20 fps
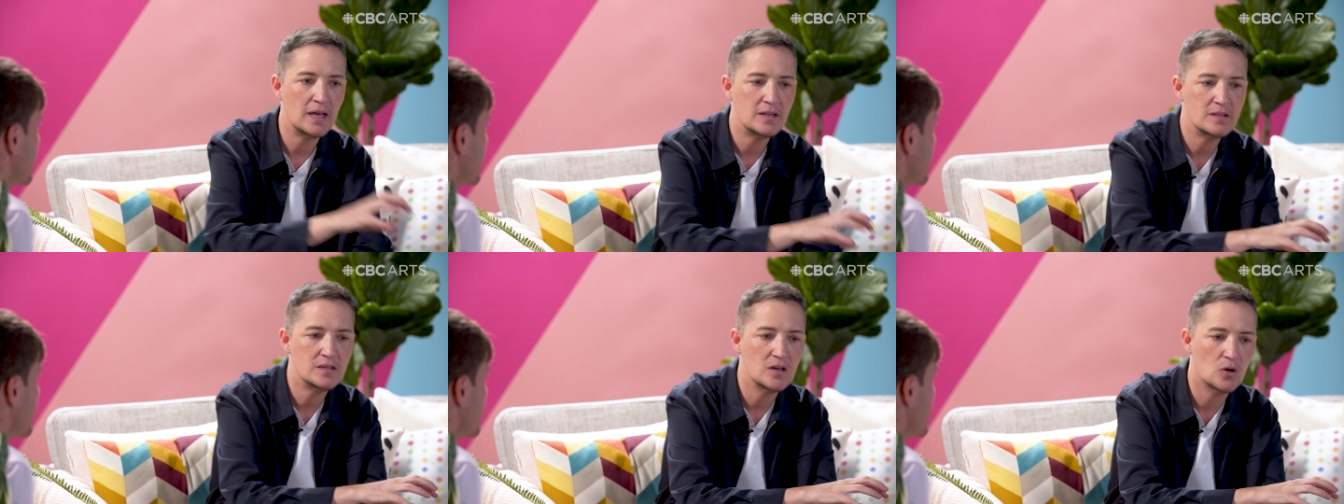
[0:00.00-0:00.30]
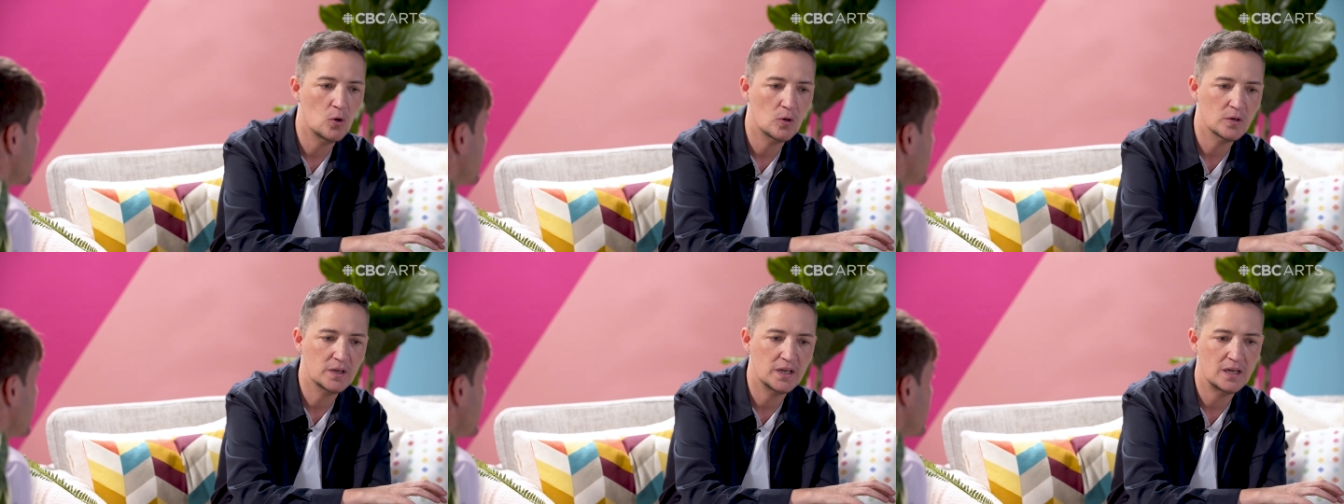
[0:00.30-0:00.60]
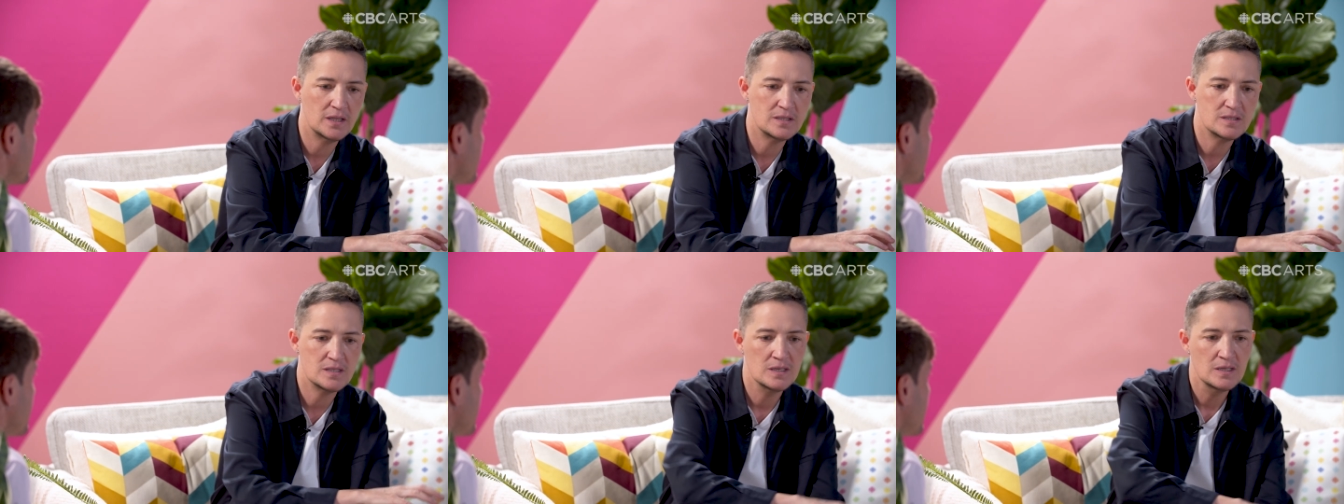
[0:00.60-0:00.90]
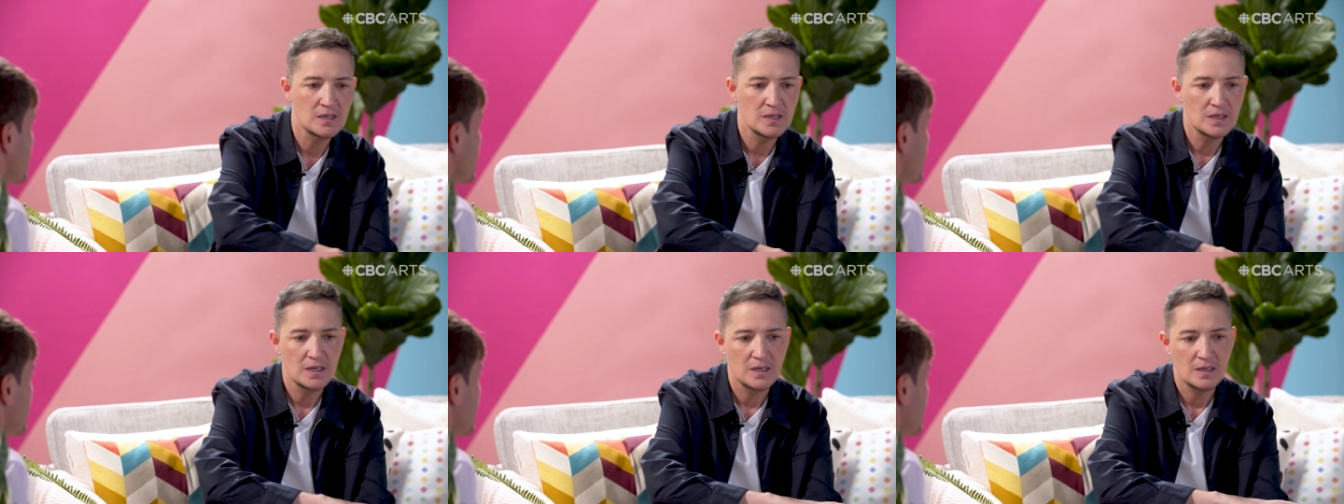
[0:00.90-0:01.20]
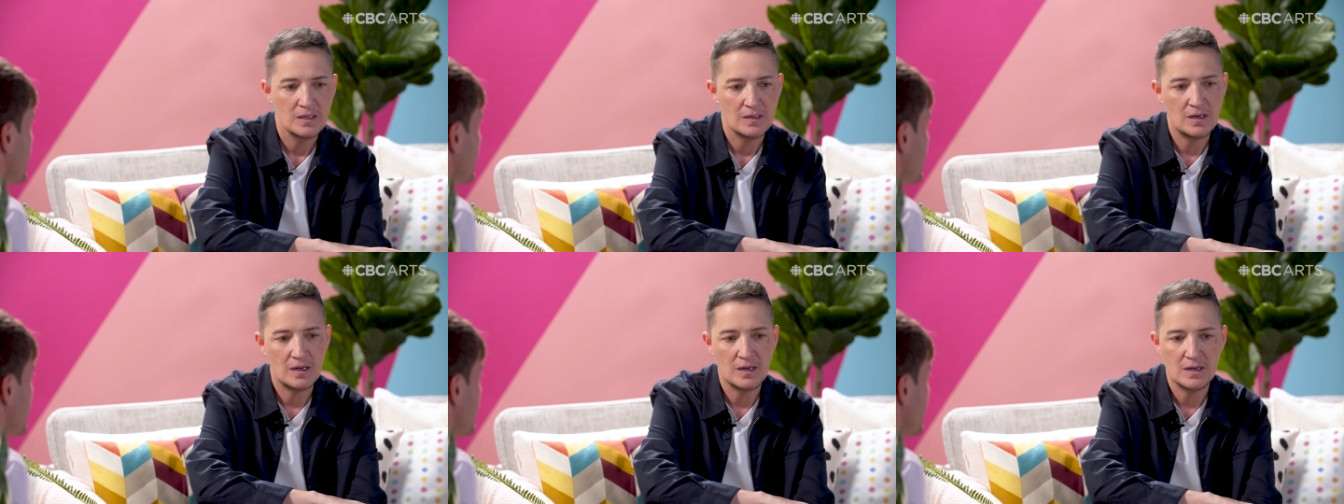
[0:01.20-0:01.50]
eight-year-old kids
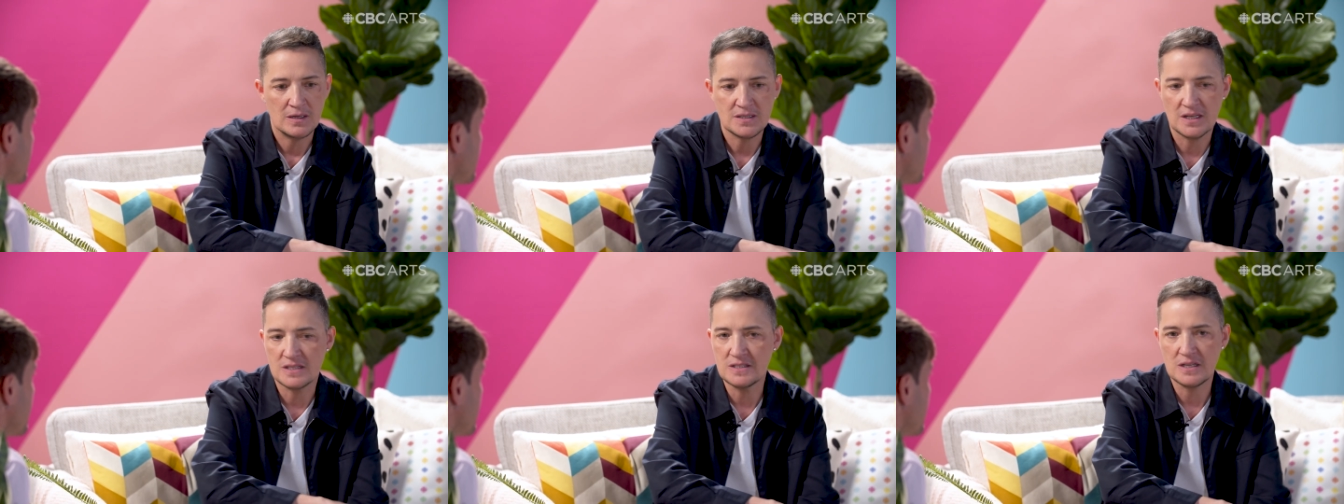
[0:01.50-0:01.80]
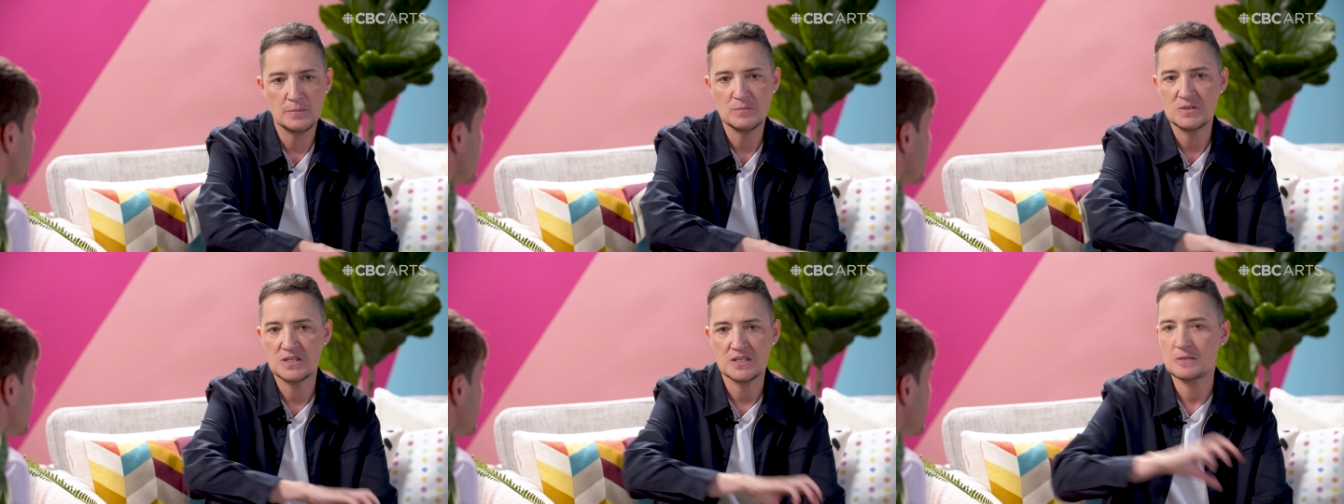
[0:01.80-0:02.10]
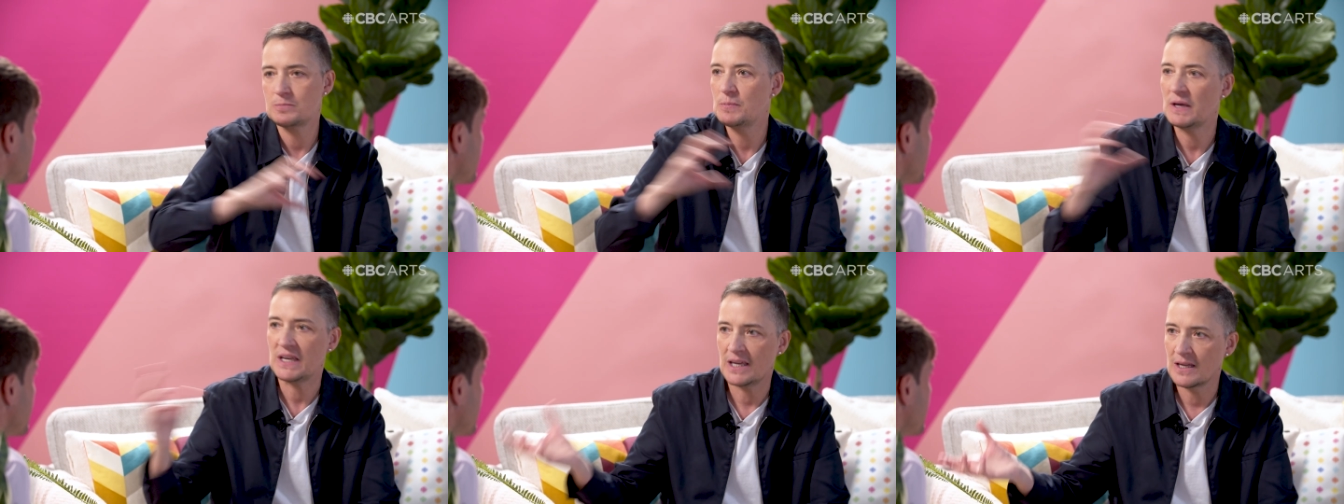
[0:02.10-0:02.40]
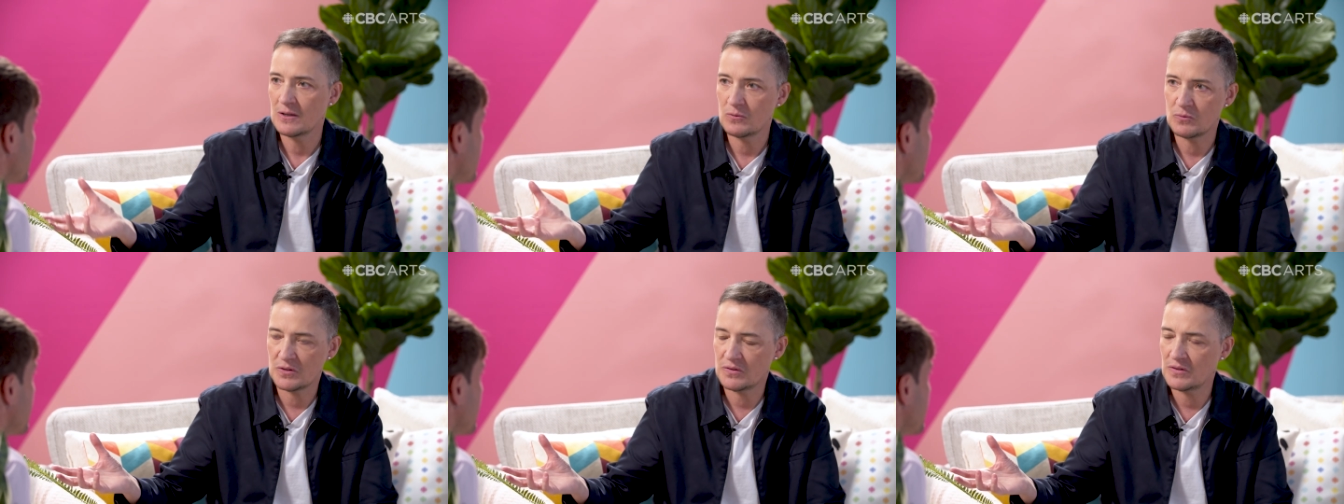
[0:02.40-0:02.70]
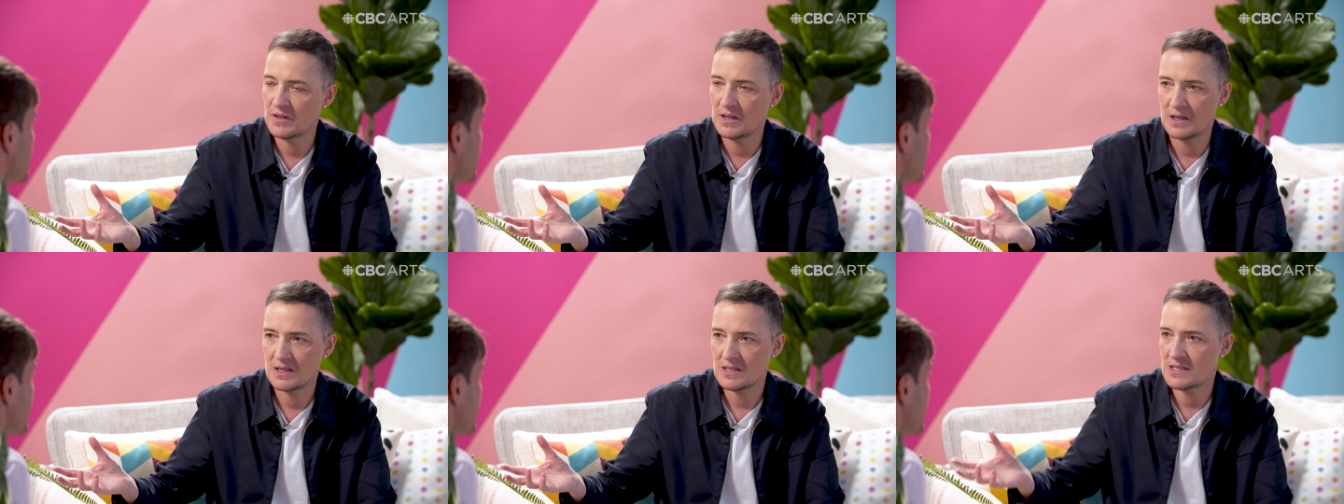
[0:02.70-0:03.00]
uh, sometimes speaking with
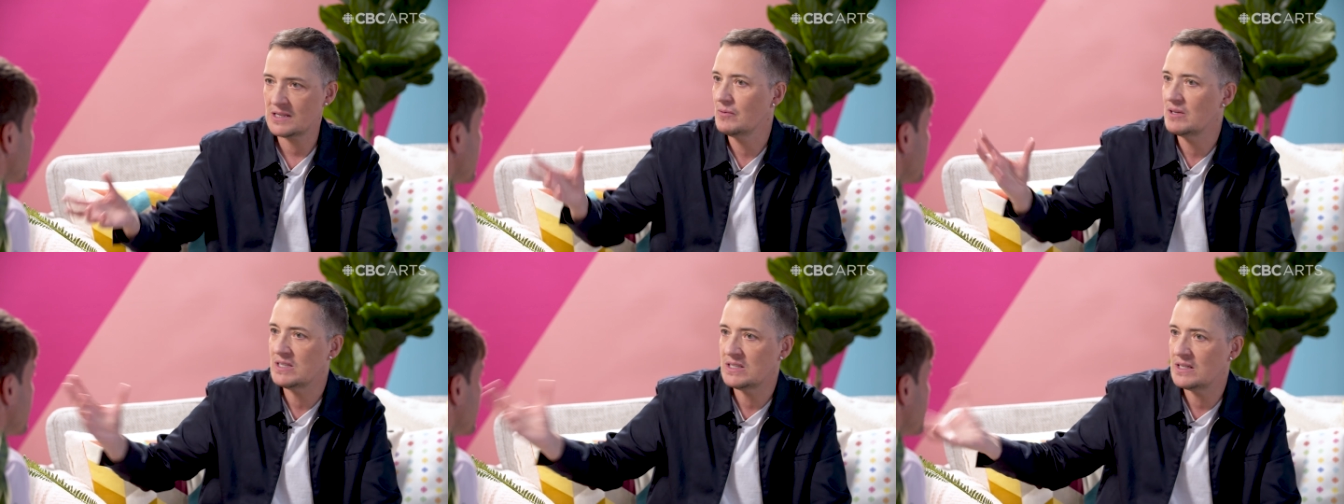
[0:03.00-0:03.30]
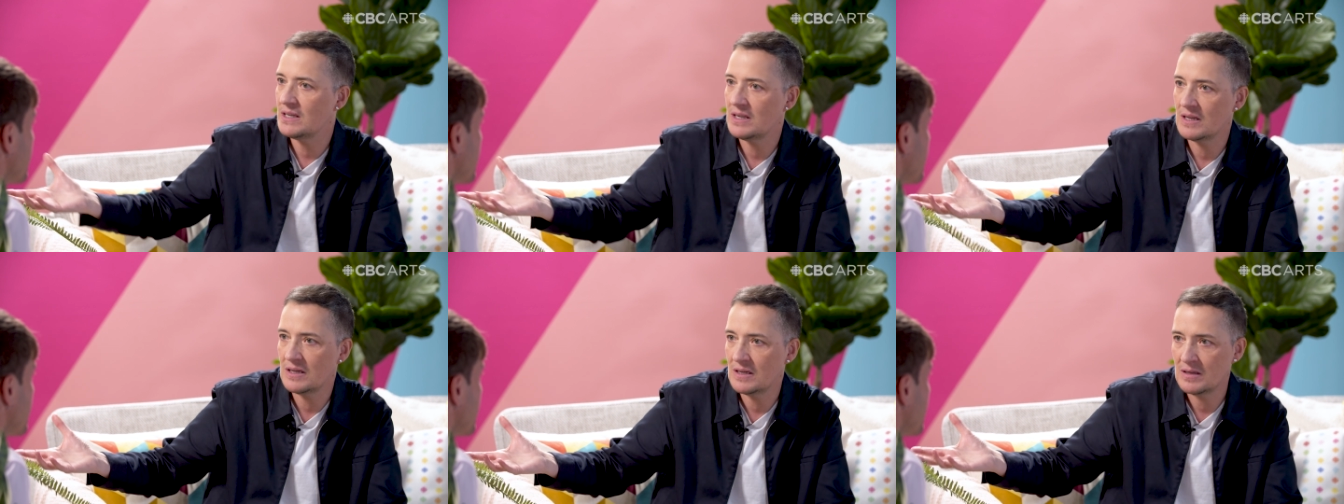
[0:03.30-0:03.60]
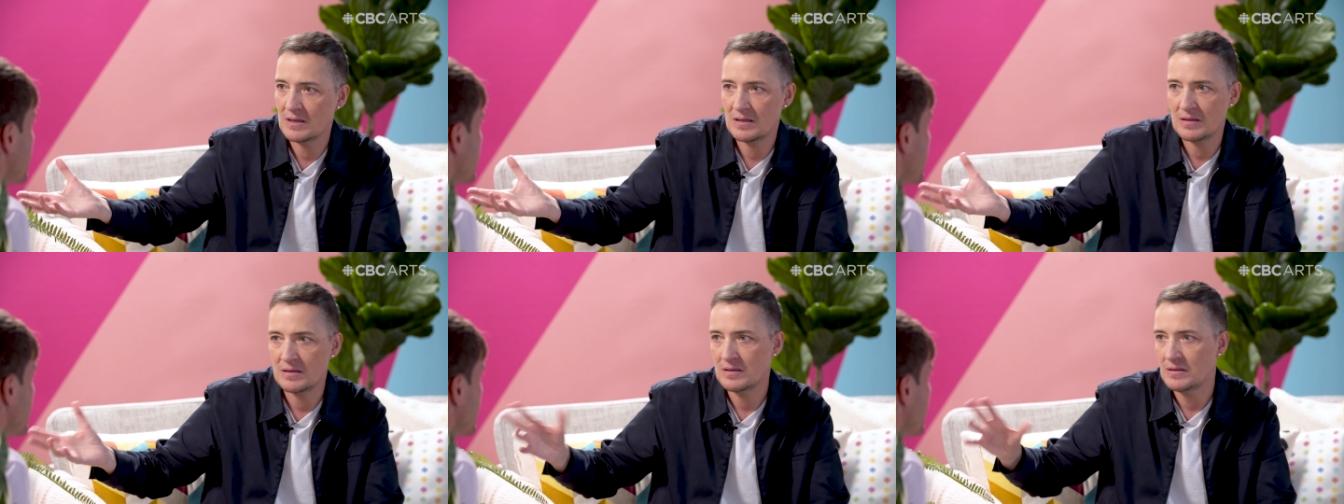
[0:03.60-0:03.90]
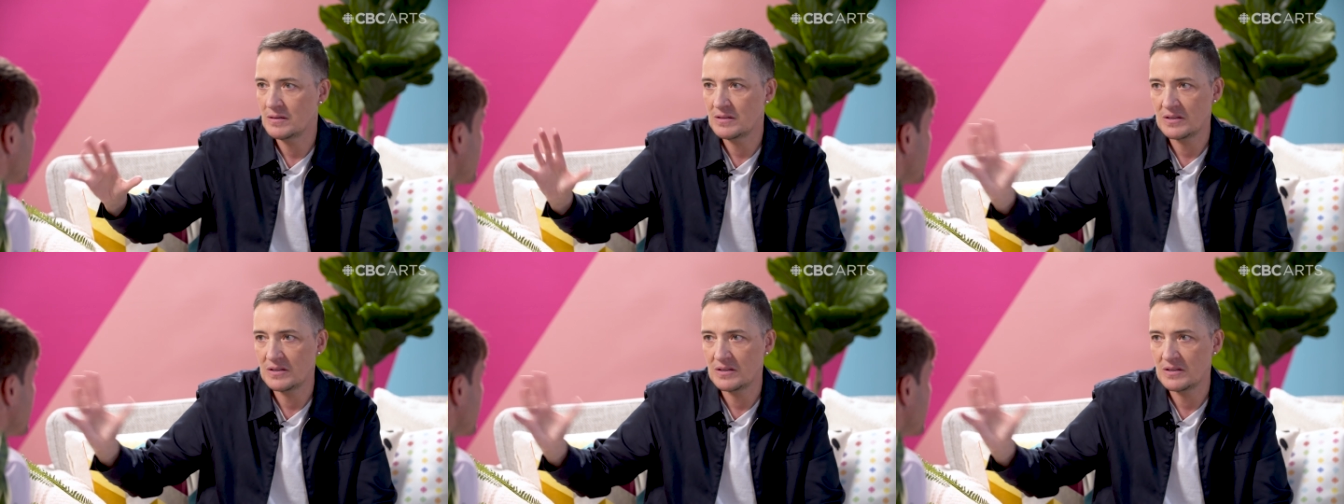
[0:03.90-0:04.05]
the 70 year,